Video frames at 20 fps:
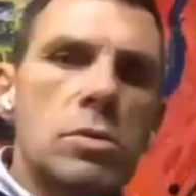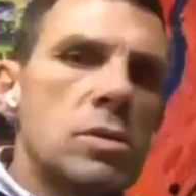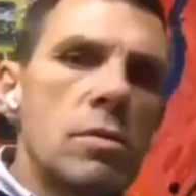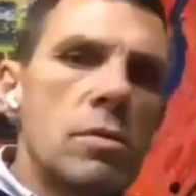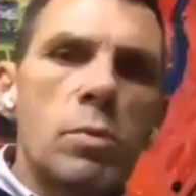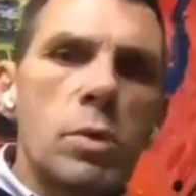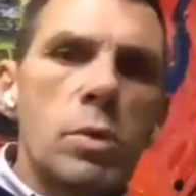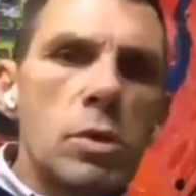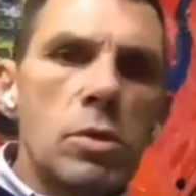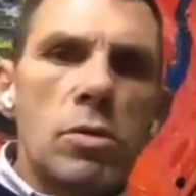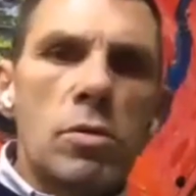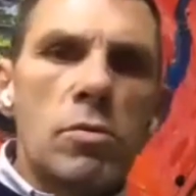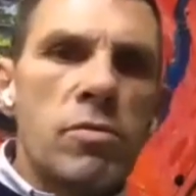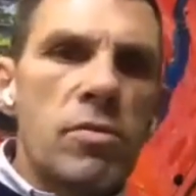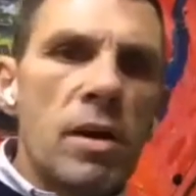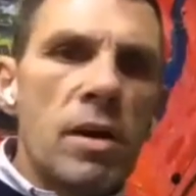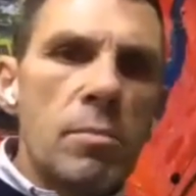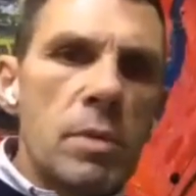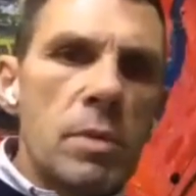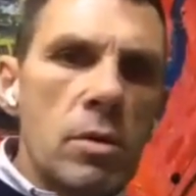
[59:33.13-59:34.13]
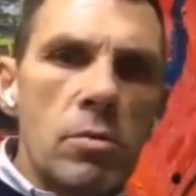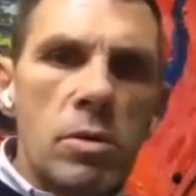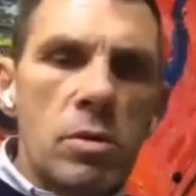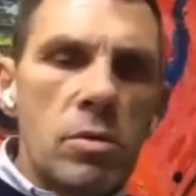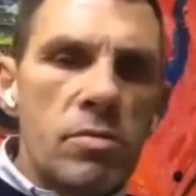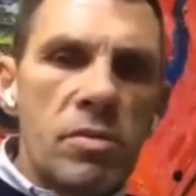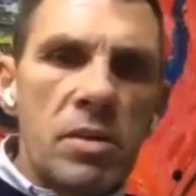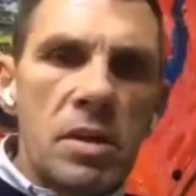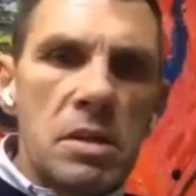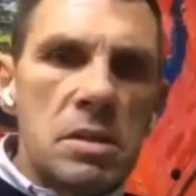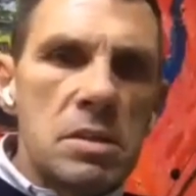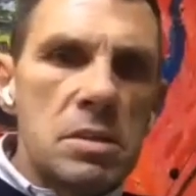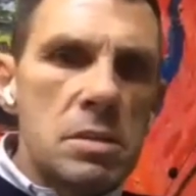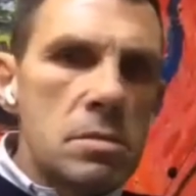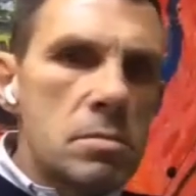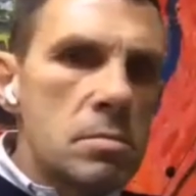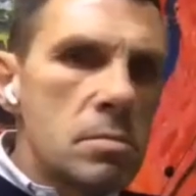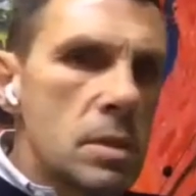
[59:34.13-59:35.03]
yourself with your family or your friends.